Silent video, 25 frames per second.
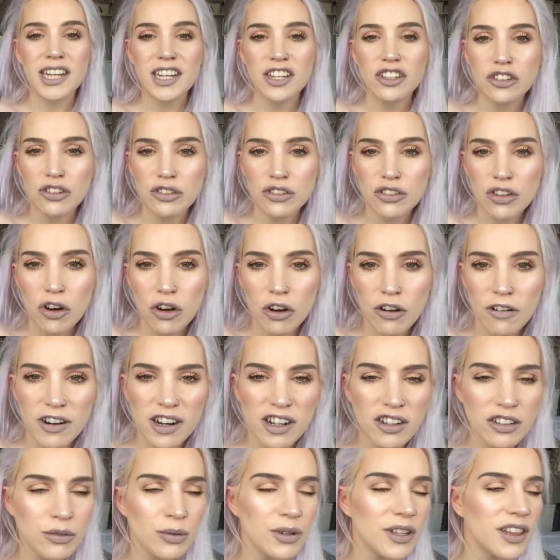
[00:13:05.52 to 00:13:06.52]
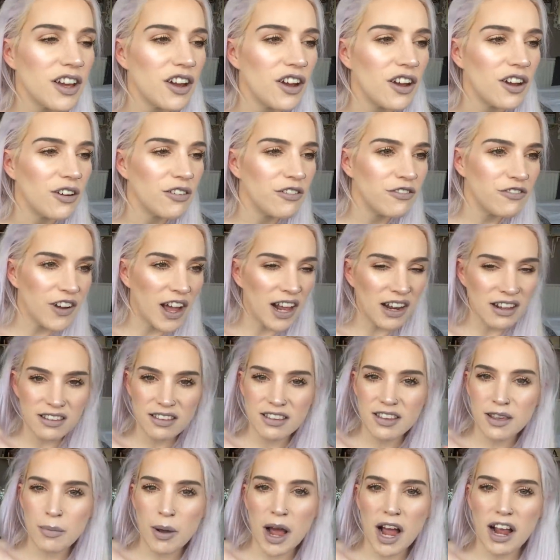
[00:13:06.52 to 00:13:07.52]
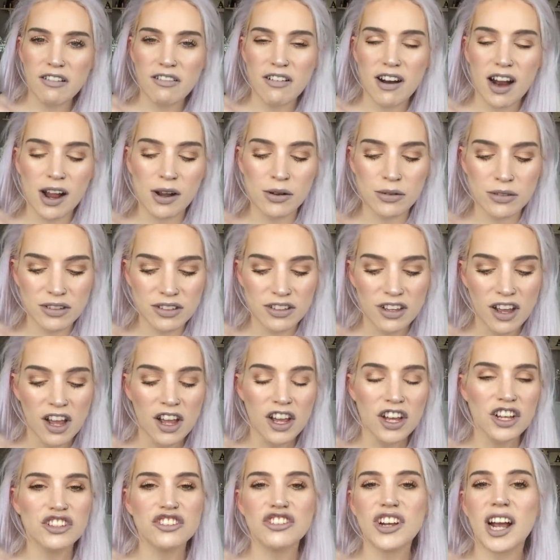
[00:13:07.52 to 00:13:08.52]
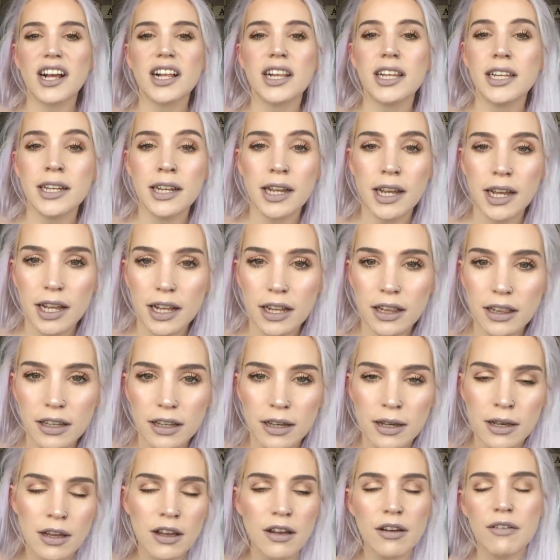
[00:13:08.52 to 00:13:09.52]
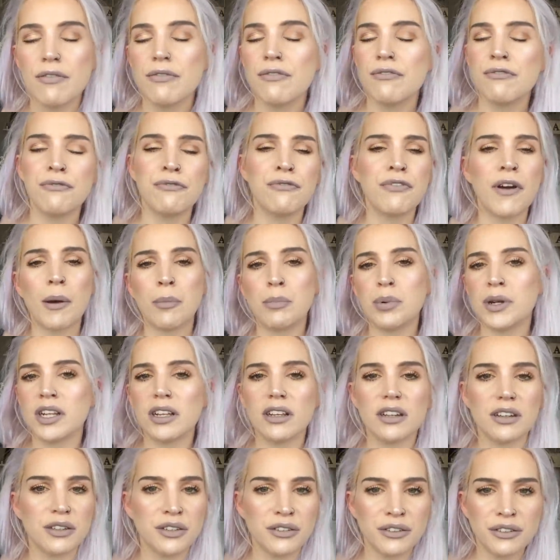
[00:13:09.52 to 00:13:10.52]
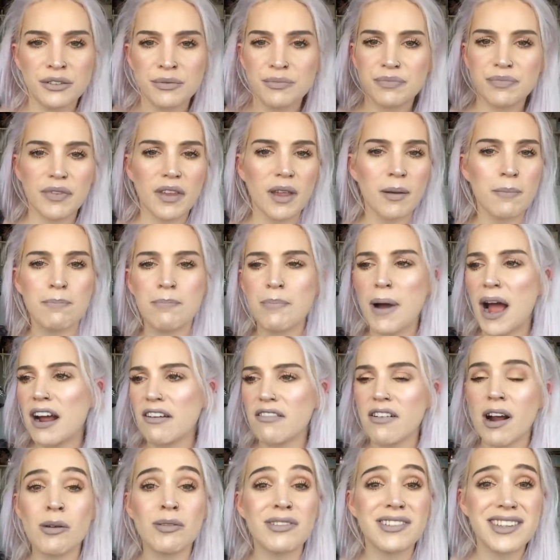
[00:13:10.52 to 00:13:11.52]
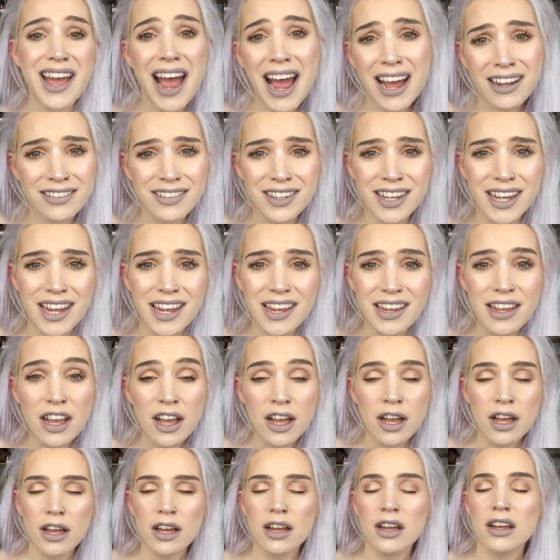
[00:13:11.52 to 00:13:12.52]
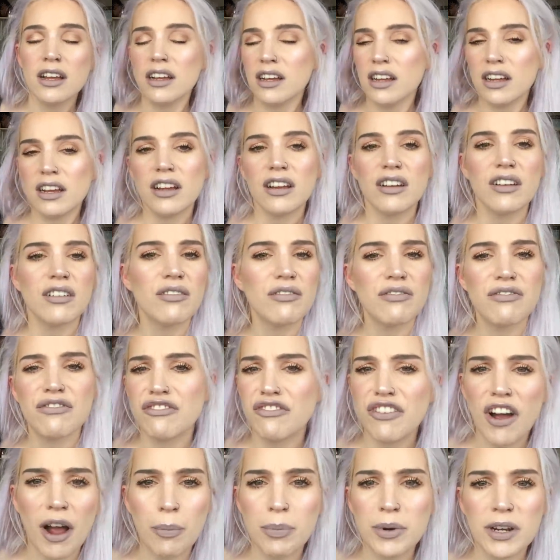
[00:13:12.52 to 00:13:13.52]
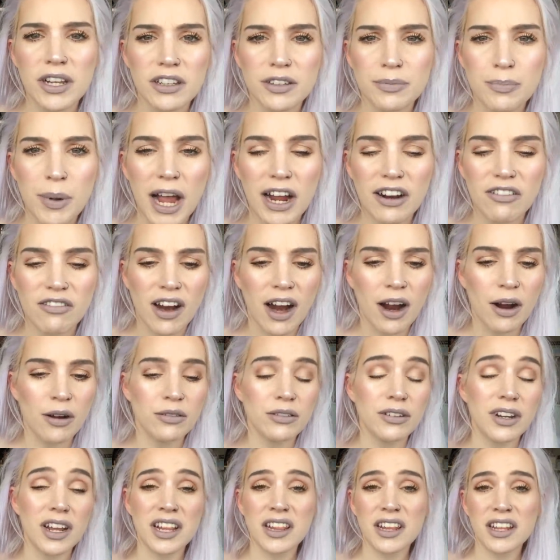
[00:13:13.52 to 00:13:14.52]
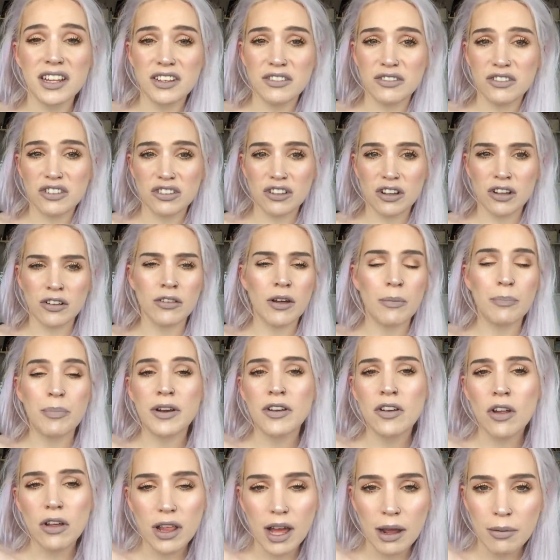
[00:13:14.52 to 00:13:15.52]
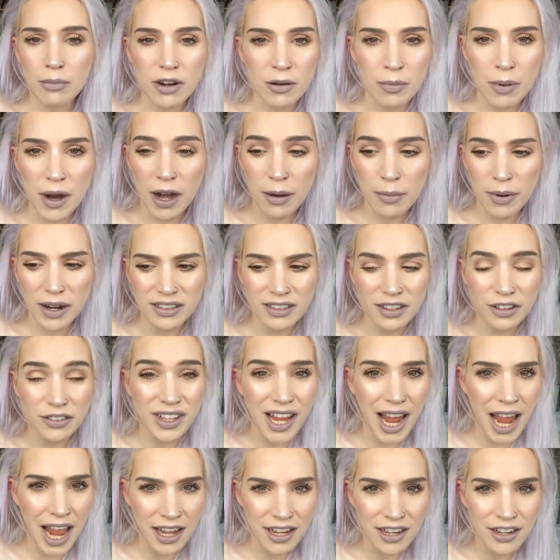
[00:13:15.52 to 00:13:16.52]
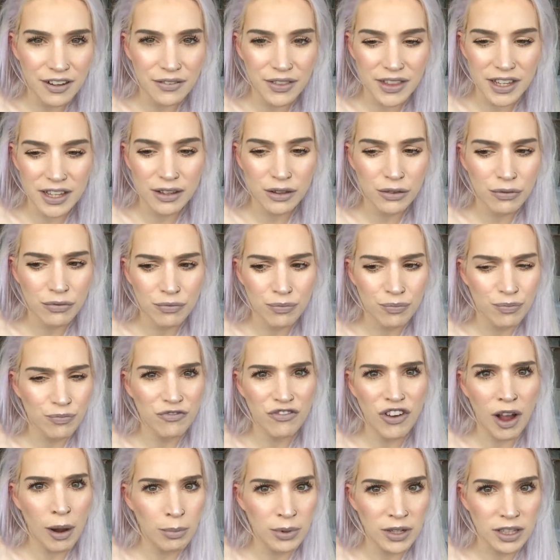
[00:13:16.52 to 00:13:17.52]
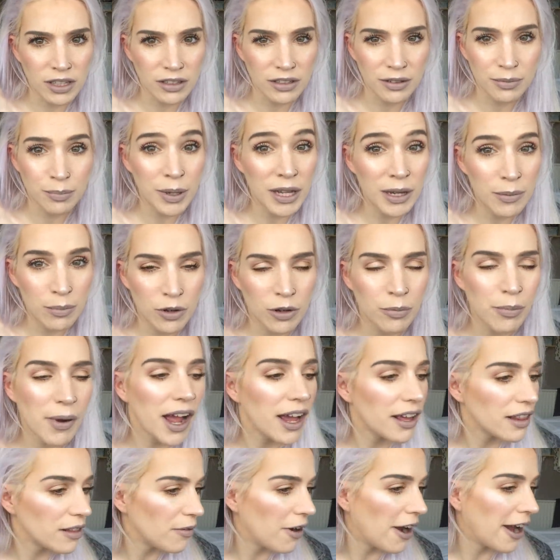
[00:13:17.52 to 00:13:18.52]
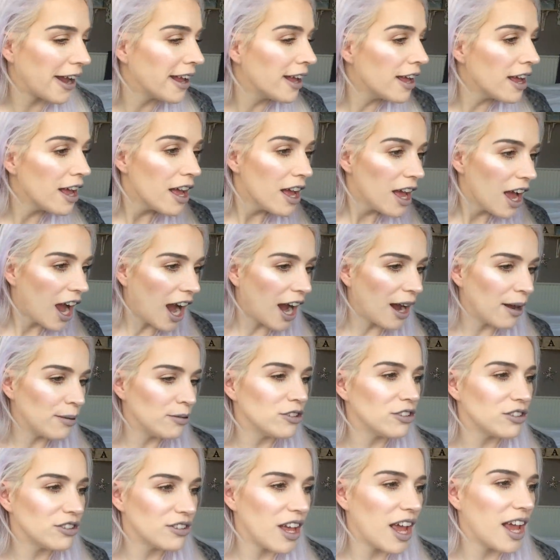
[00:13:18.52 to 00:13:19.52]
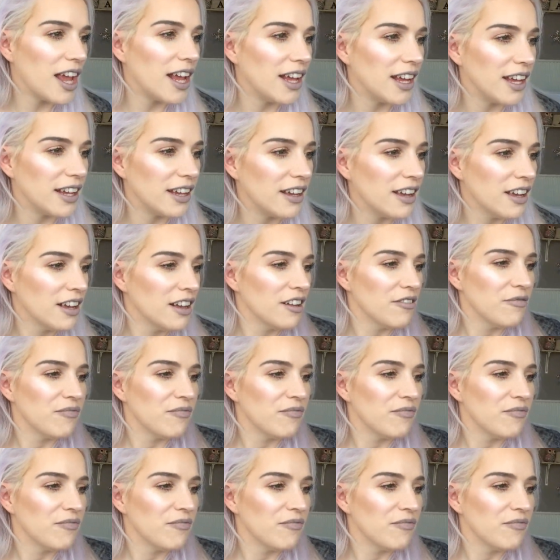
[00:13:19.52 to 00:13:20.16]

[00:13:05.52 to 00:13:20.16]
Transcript: Nikki Tutorials with her fancy backgrounds, Jaclyn Hill, fabulous background, Tatty, fabulous background, and then you just got, but not that I'm comparing myself to any of these fabulous people, by the way. I'm just saying,